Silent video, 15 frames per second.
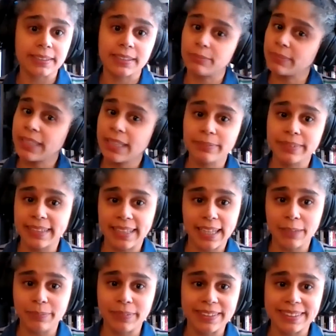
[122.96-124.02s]
sometimes that
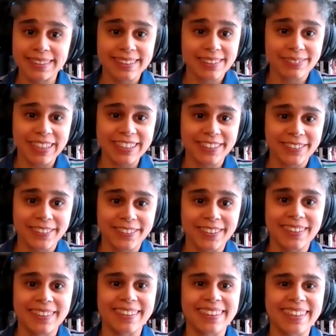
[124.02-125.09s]
happens and it's magical,
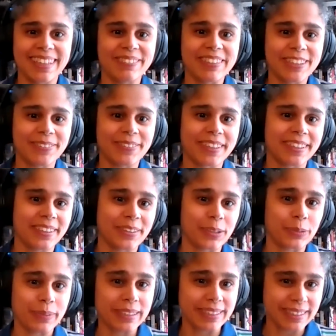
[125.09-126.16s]
and then that means we can either
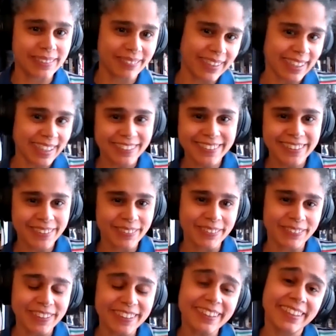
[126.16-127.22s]
build something else that we
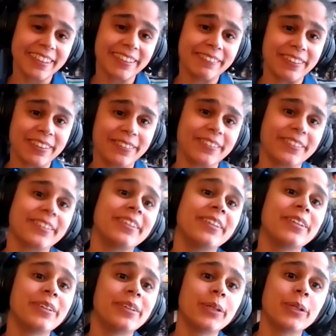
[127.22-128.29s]
weren't thinking we could,
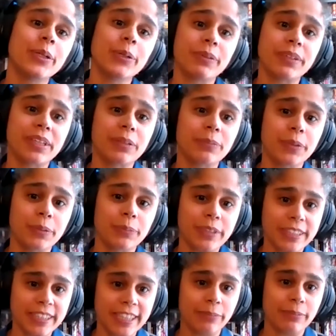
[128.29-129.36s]
or we can put
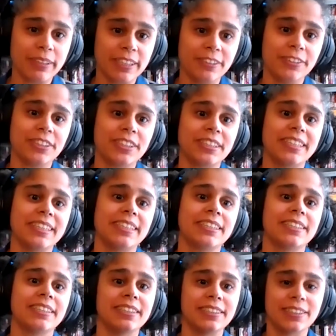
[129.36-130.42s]
more time and energy
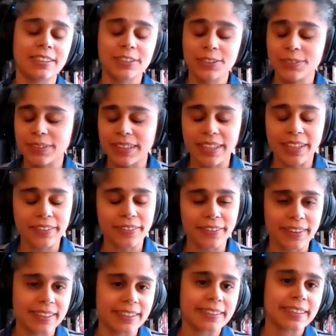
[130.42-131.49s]
into doing other
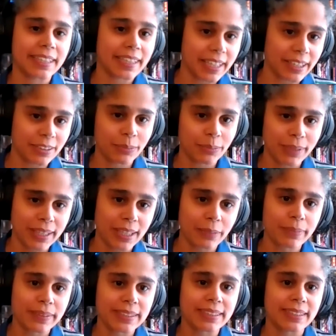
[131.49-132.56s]
things like hair and makeup
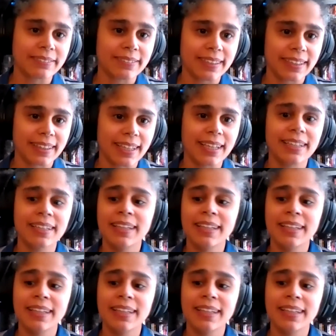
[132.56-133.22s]
and stuff like that.